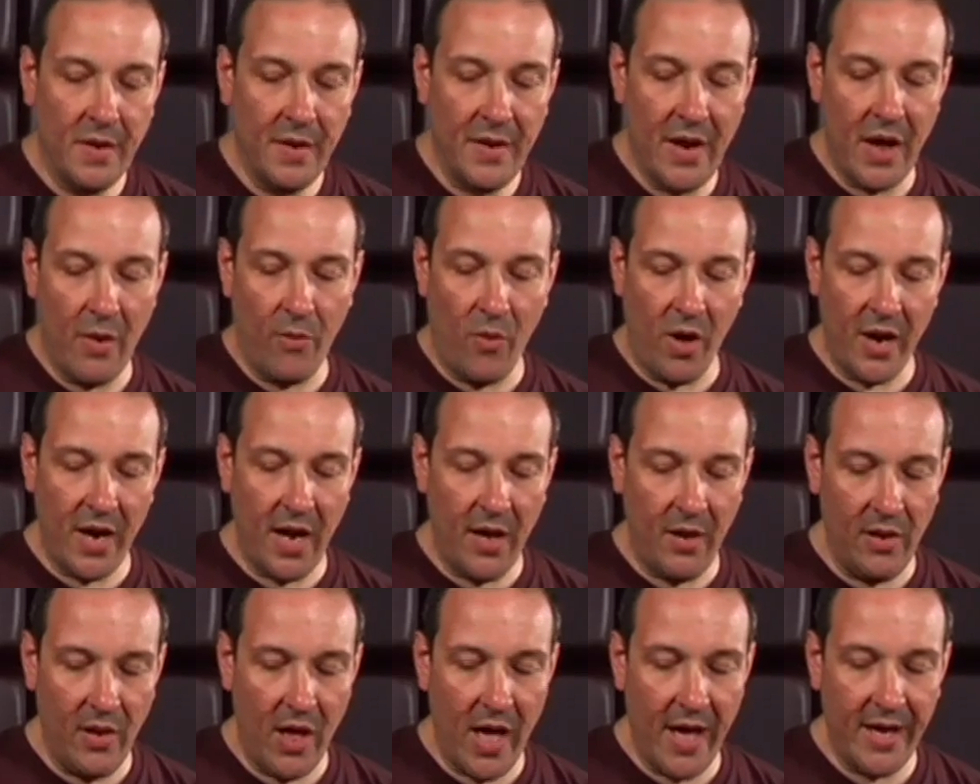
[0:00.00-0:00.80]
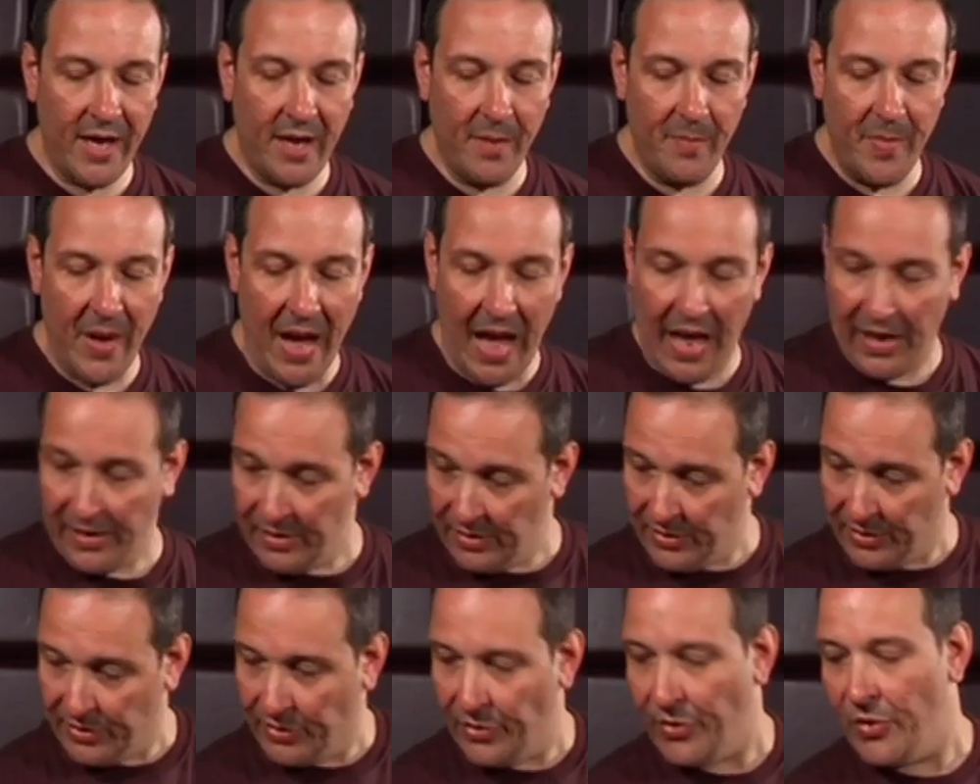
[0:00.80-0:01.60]
Now what I like about
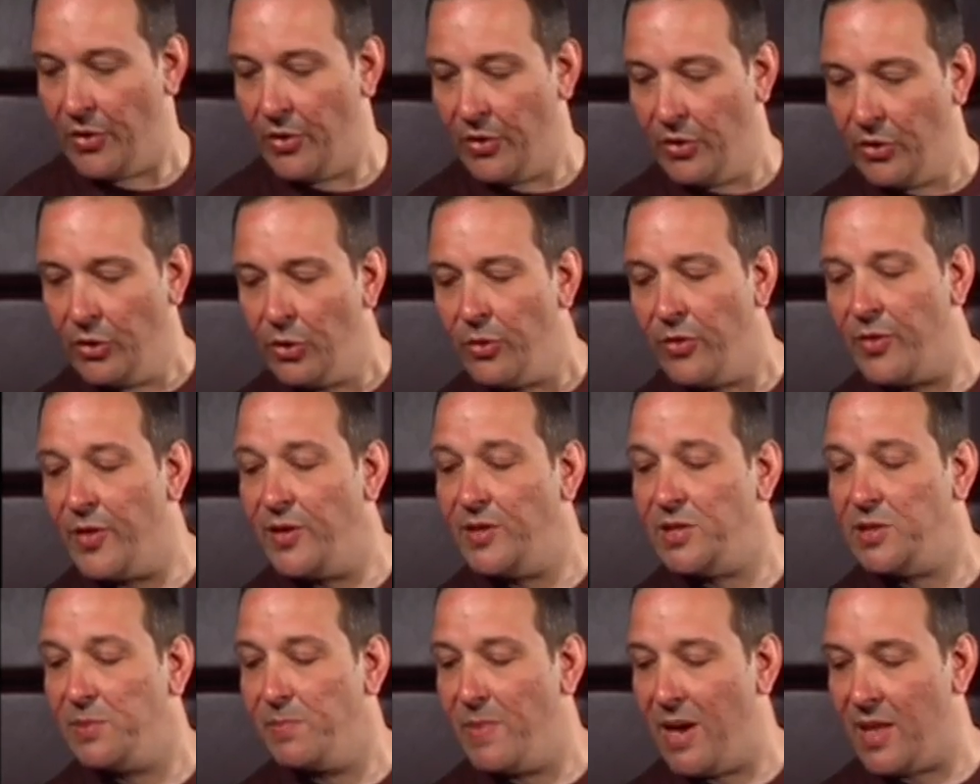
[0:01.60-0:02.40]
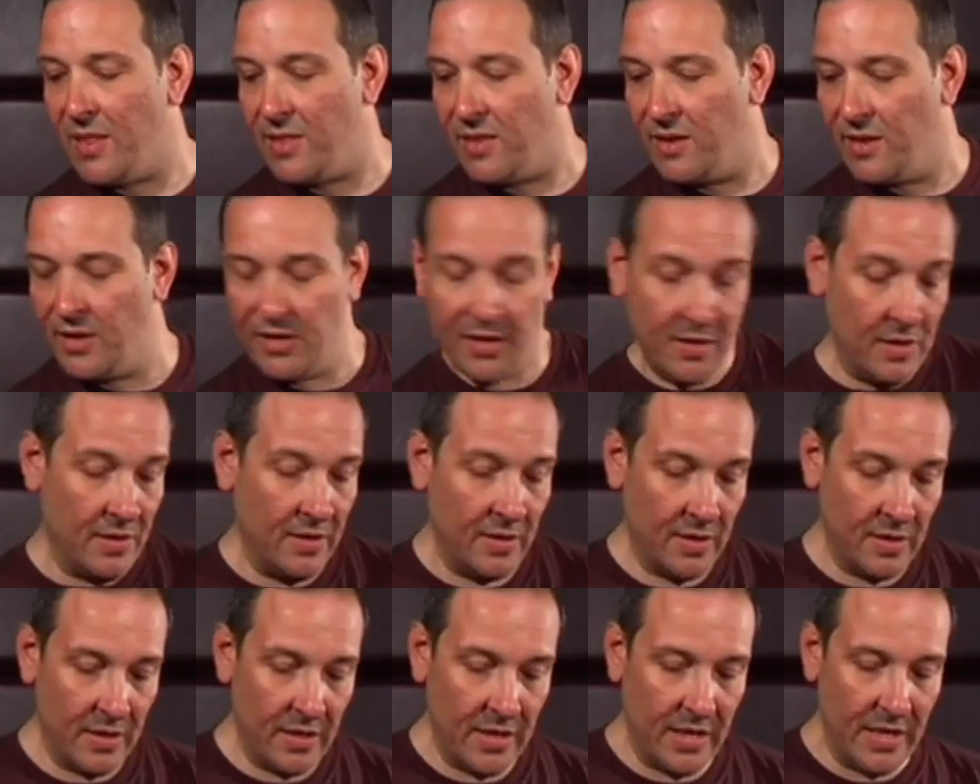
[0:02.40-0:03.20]
this method
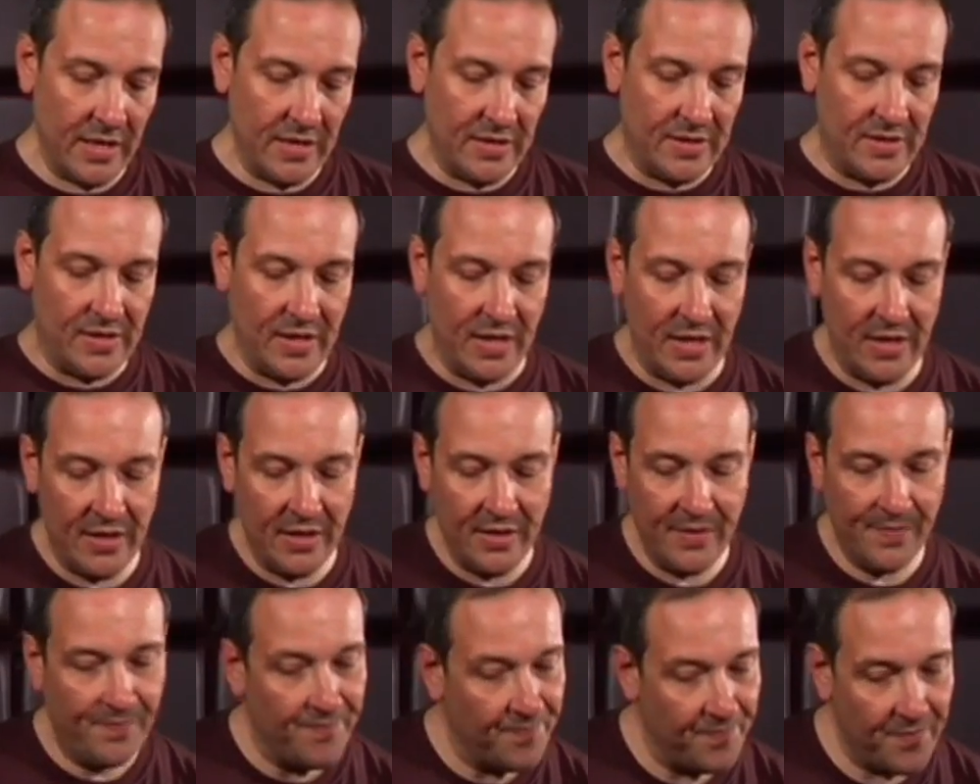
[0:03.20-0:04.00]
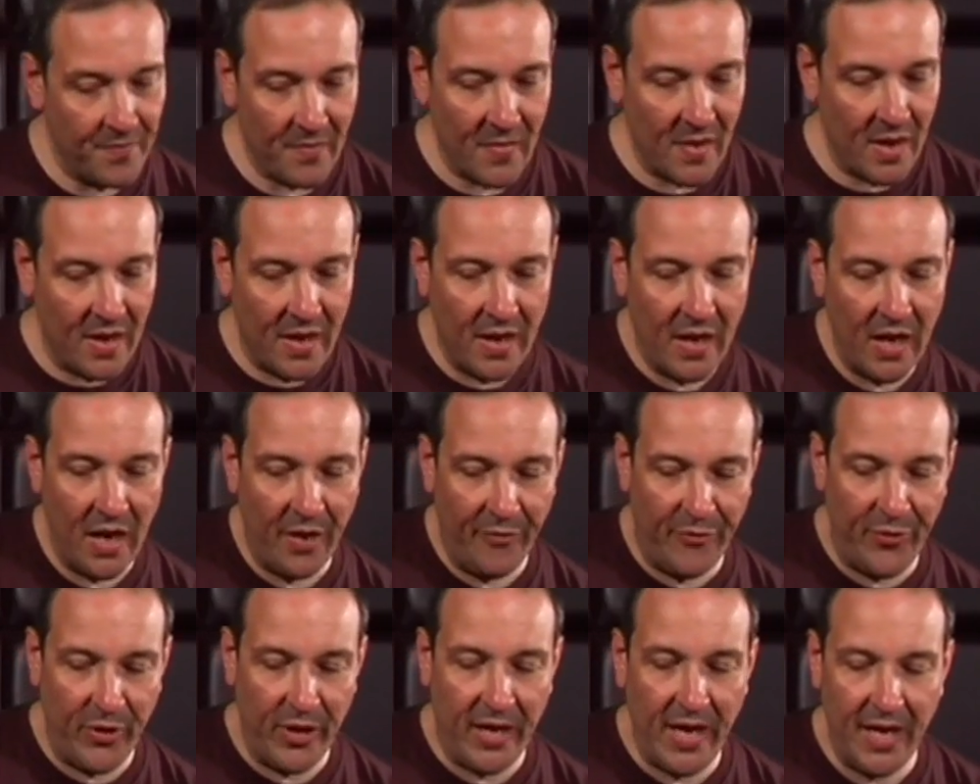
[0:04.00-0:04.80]
is that
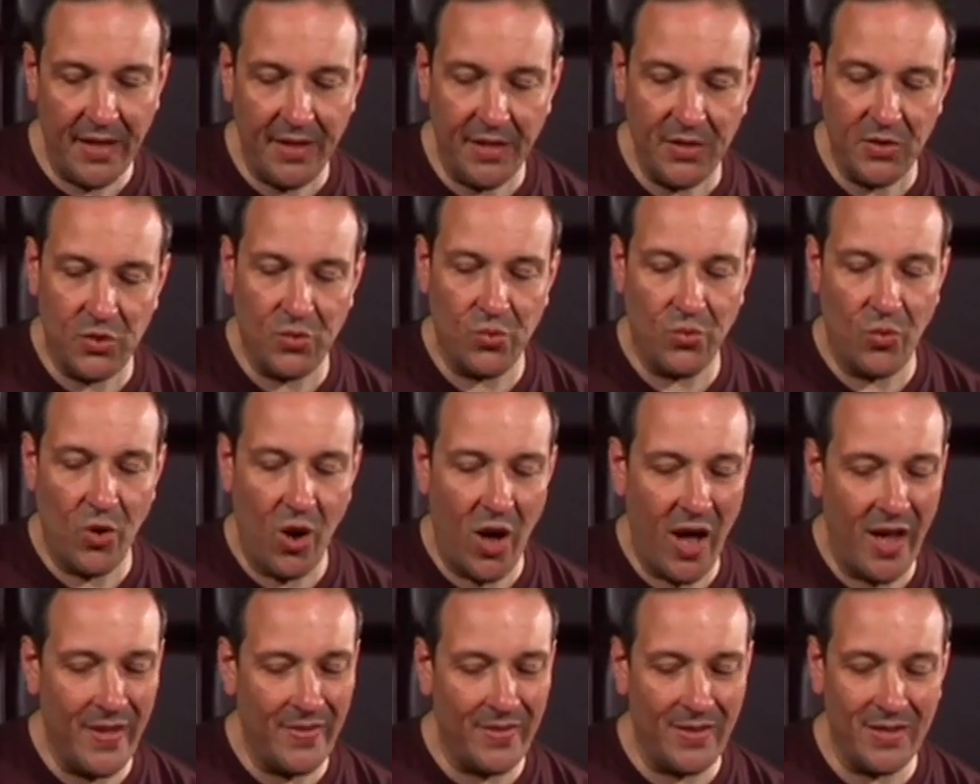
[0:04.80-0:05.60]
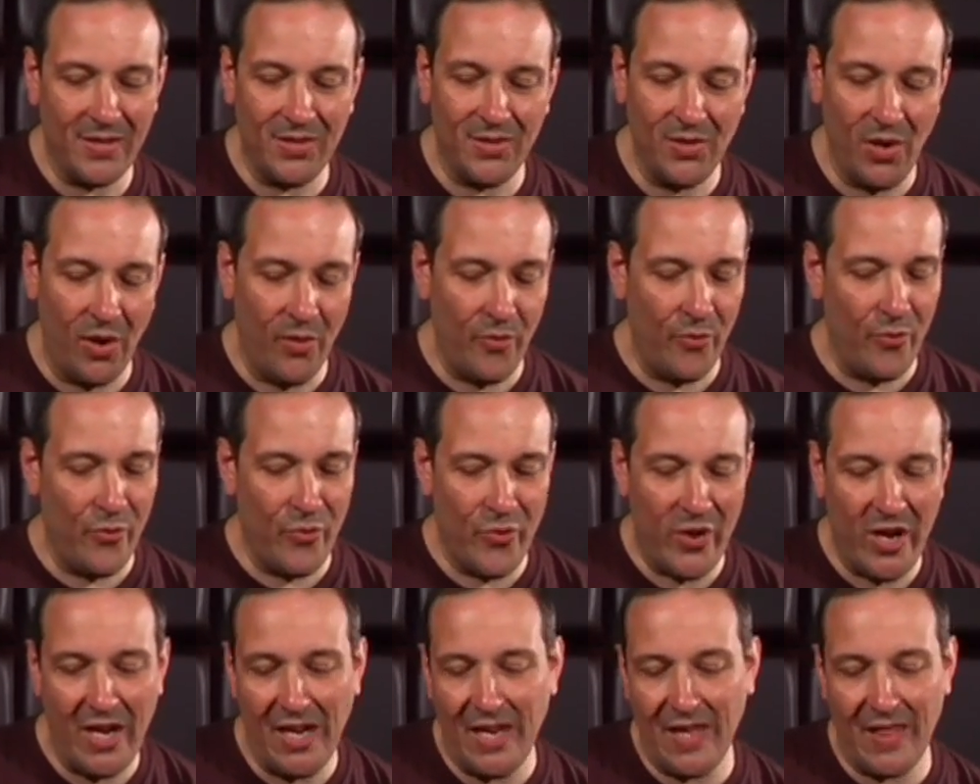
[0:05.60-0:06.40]
if you get this right, there's not
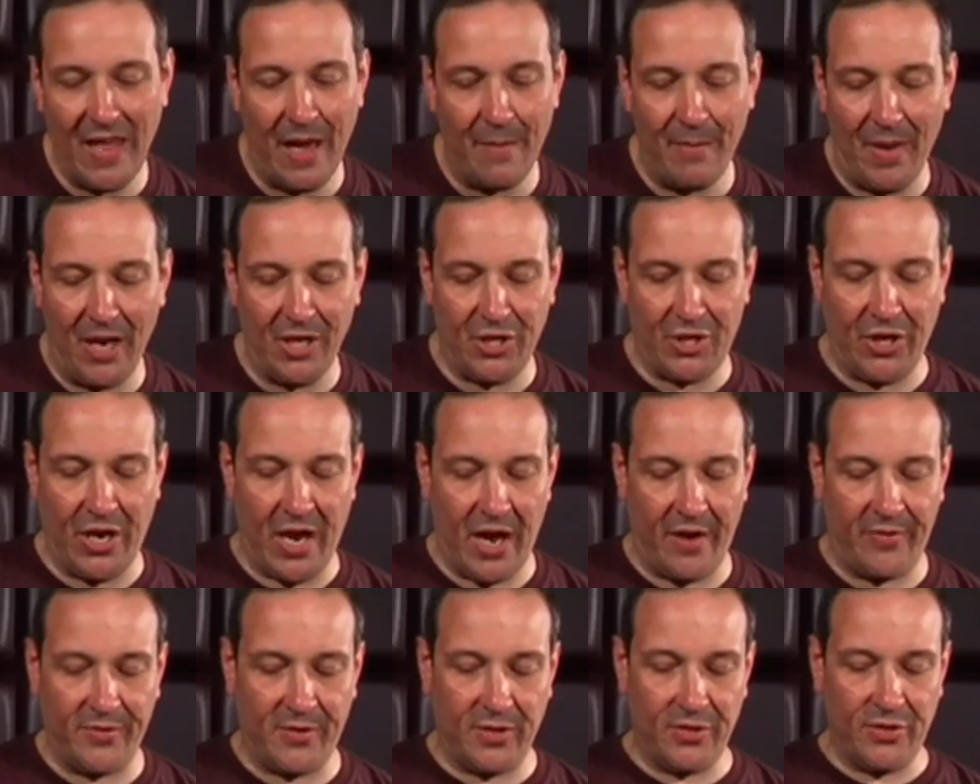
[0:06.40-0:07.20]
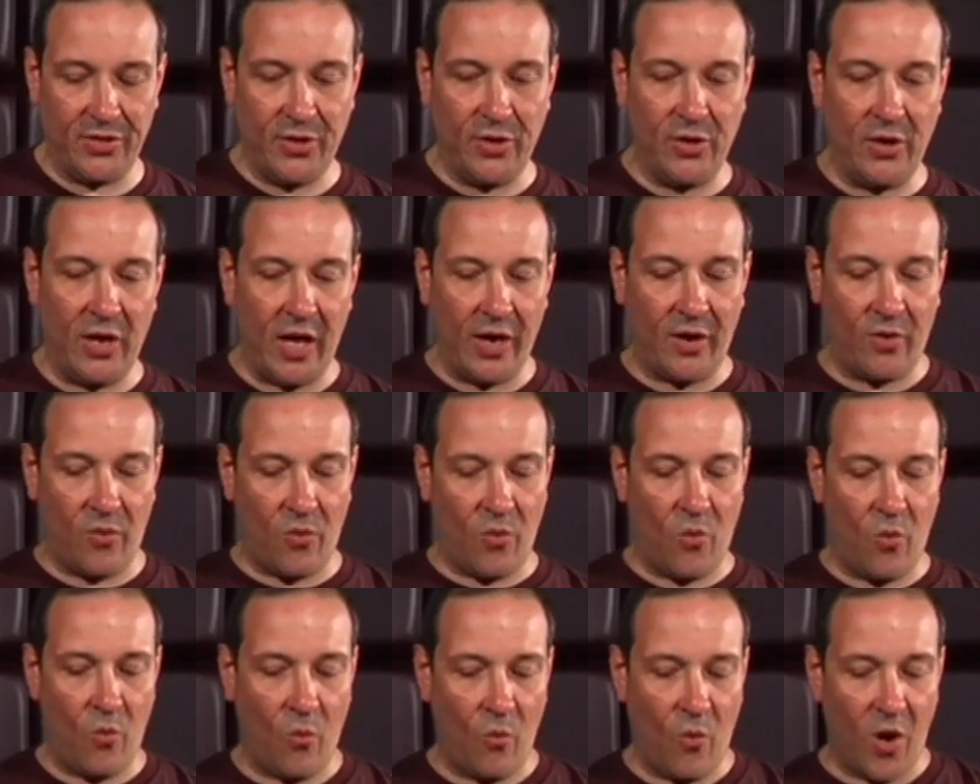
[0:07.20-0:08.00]
really that much you have to do. Like,
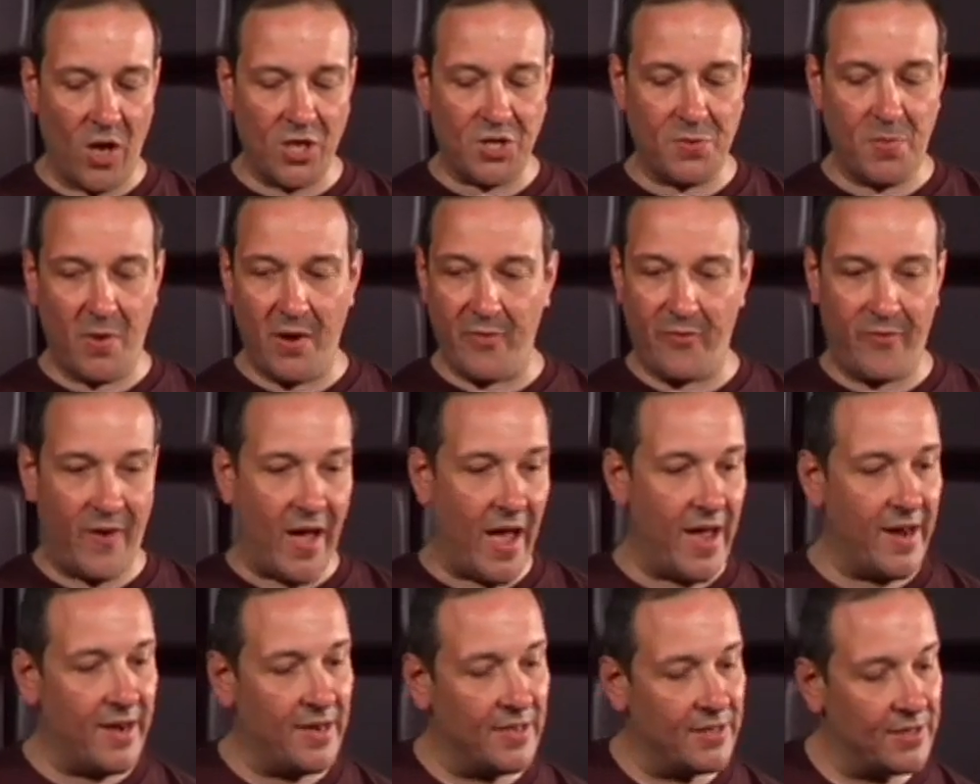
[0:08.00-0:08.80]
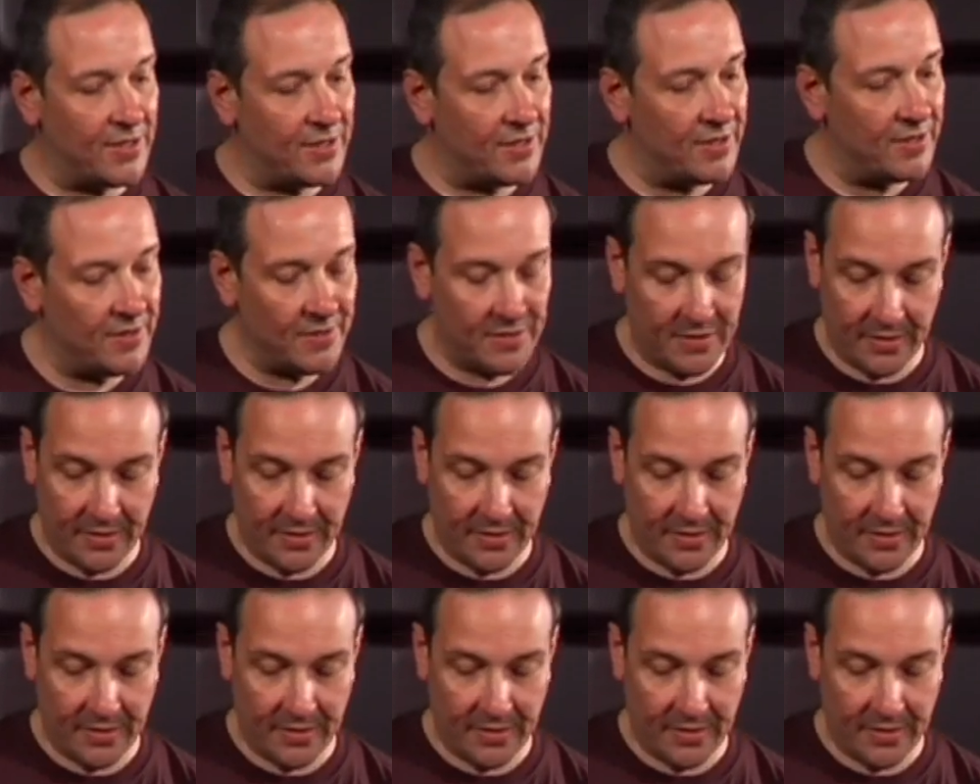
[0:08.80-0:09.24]
watch my faders.